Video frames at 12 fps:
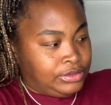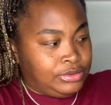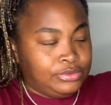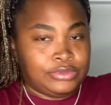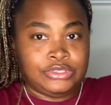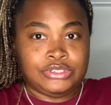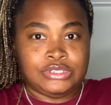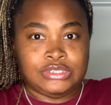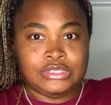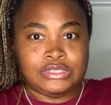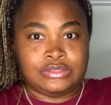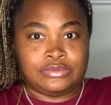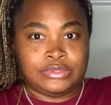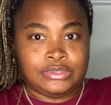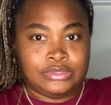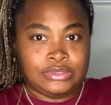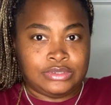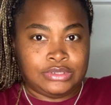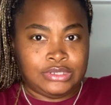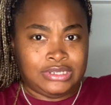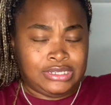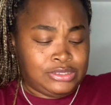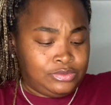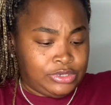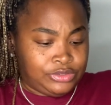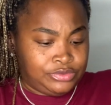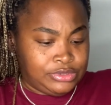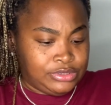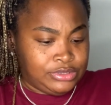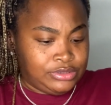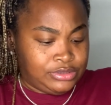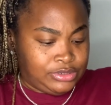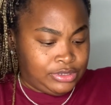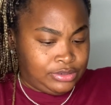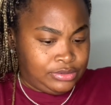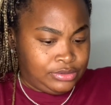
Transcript: which is this one. And they swatch really good, y'all.